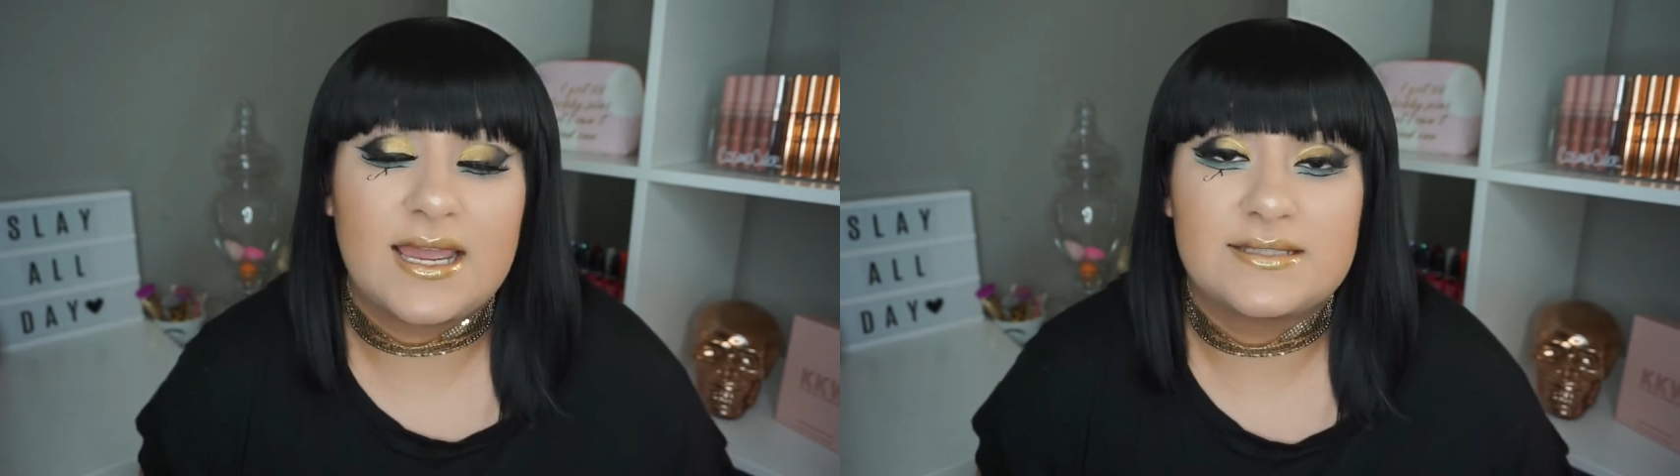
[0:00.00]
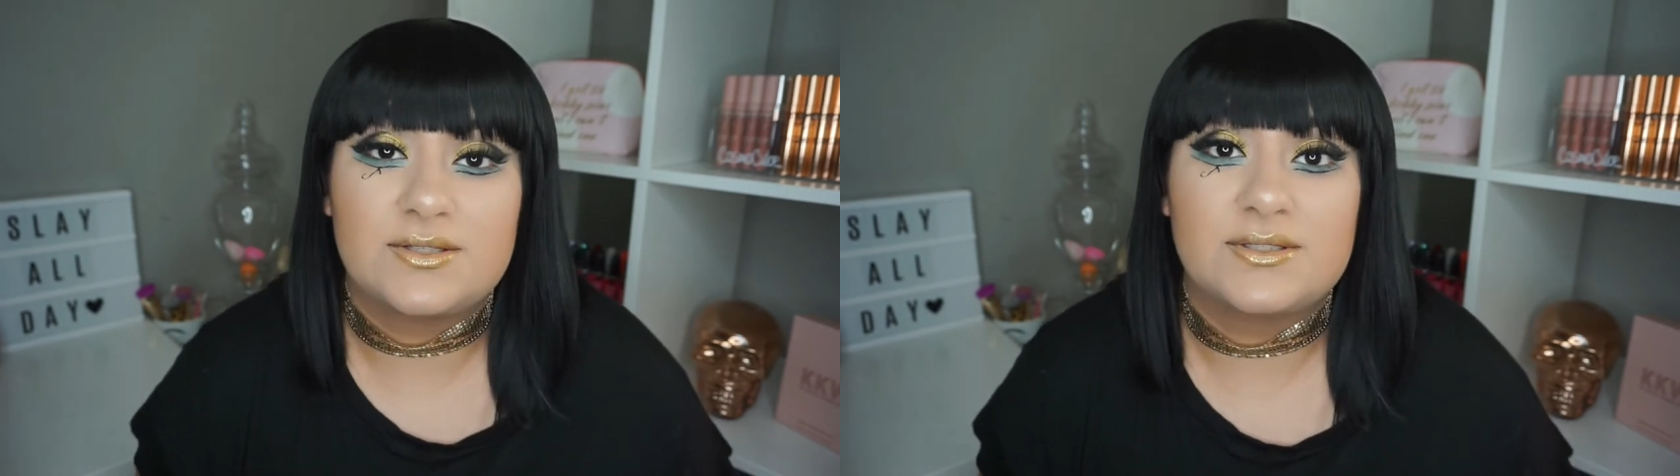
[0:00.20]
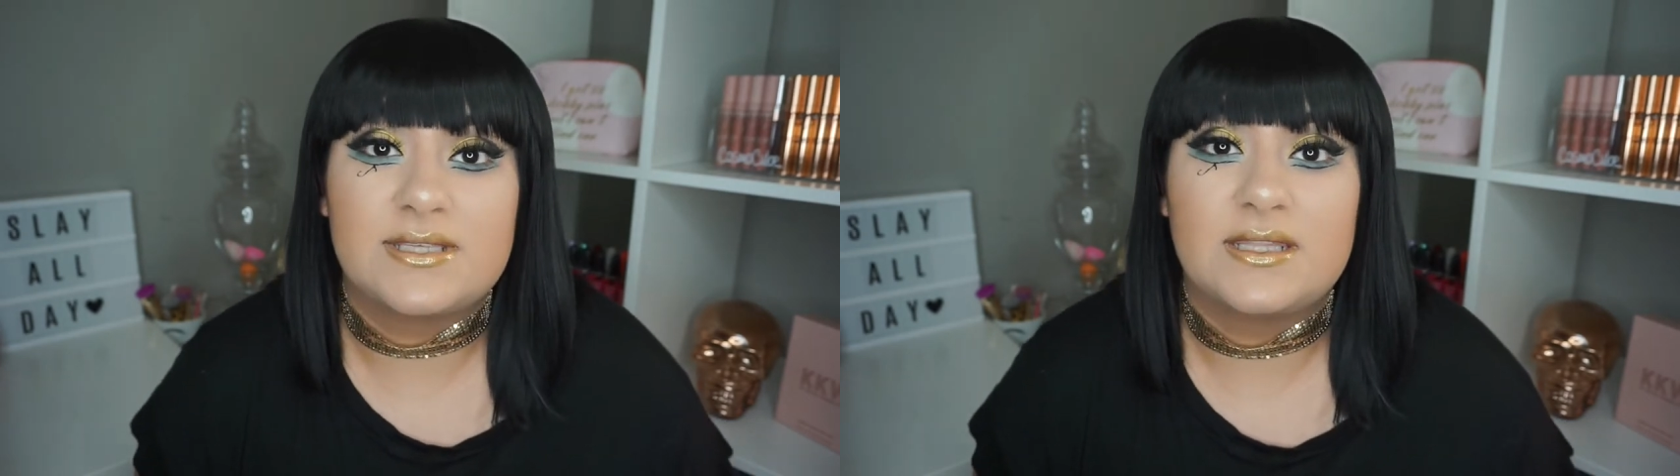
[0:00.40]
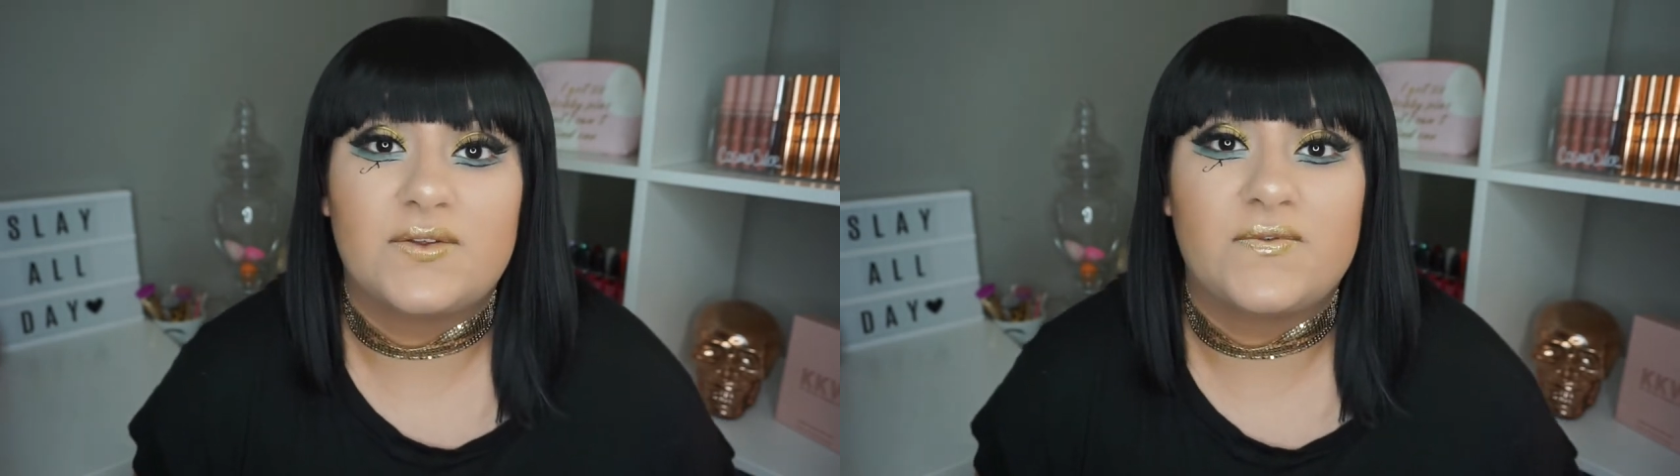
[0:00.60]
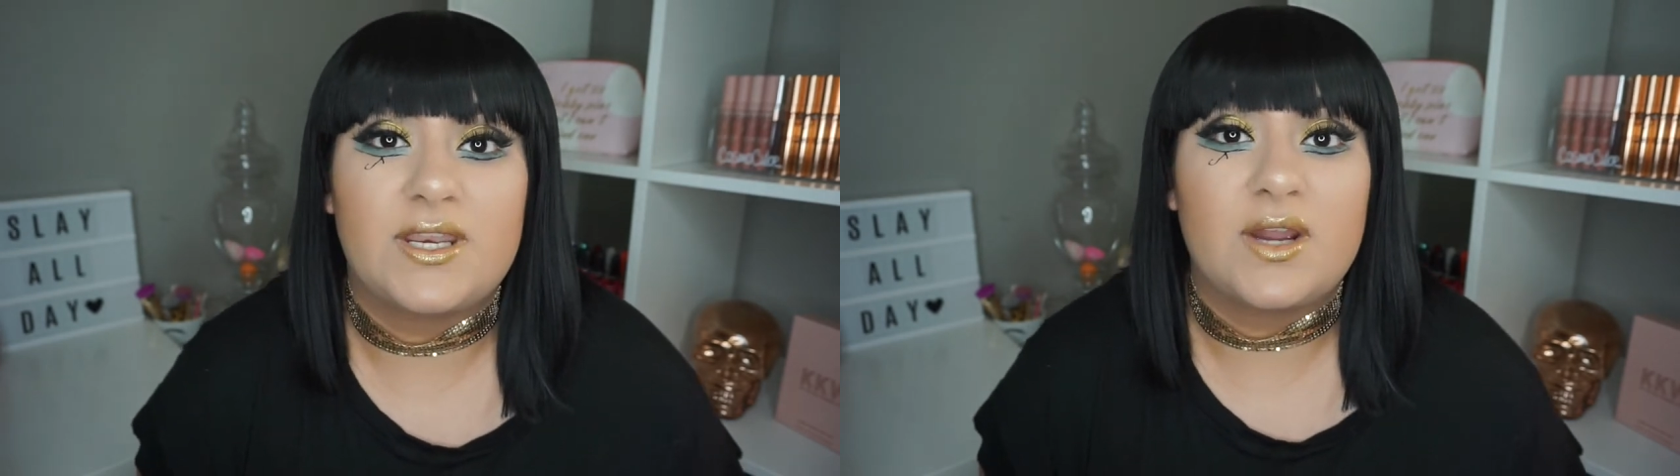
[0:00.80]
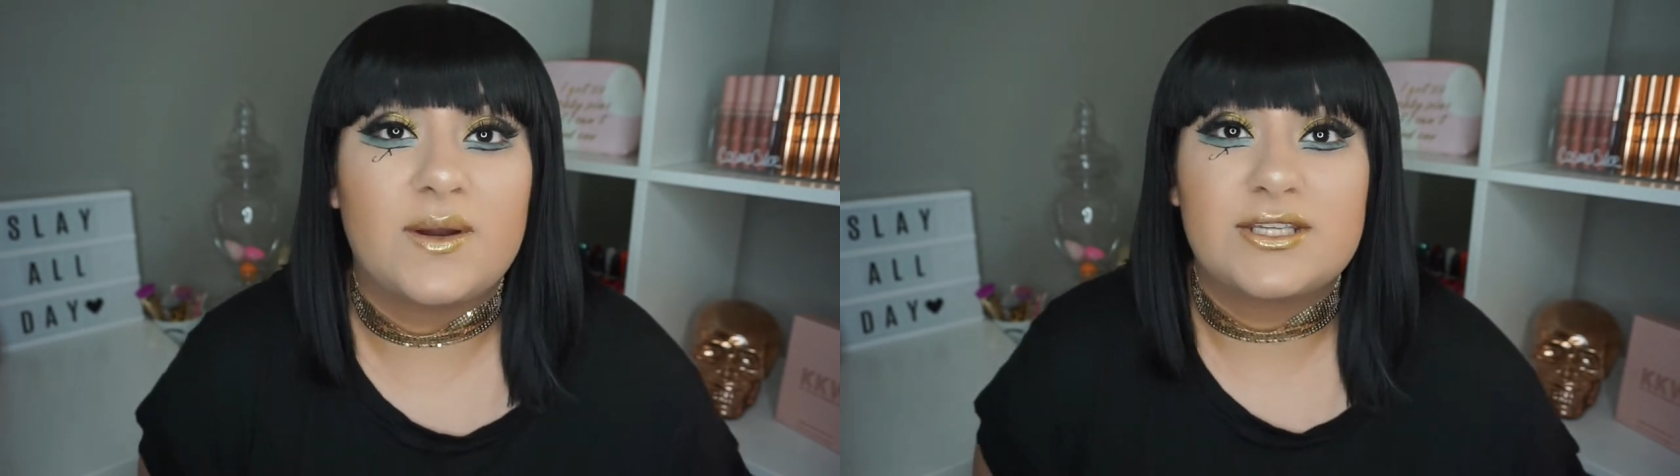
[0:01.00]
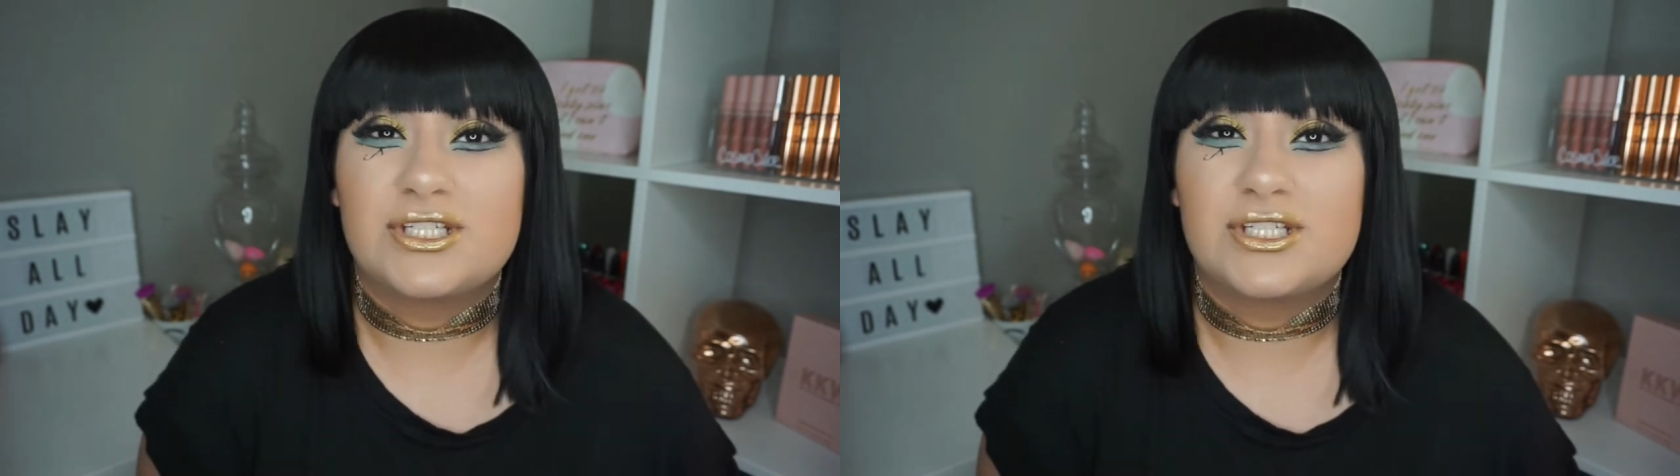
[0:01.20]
as you'll see in the video, it